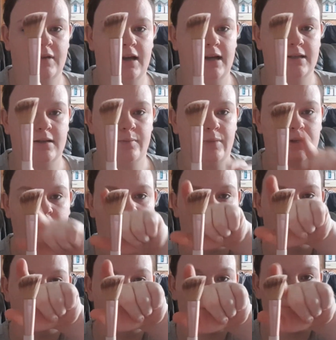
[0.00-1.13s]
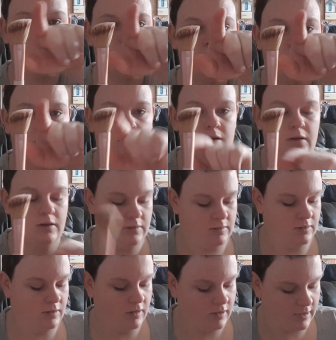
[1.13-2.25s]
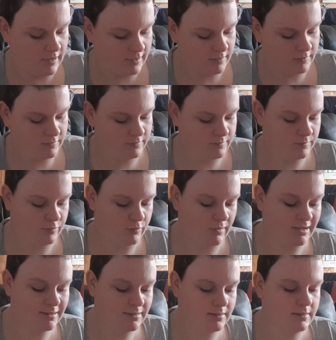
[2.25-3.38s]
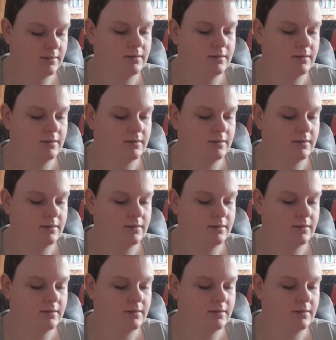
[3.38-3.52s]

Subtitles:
Has a bit of a higher point.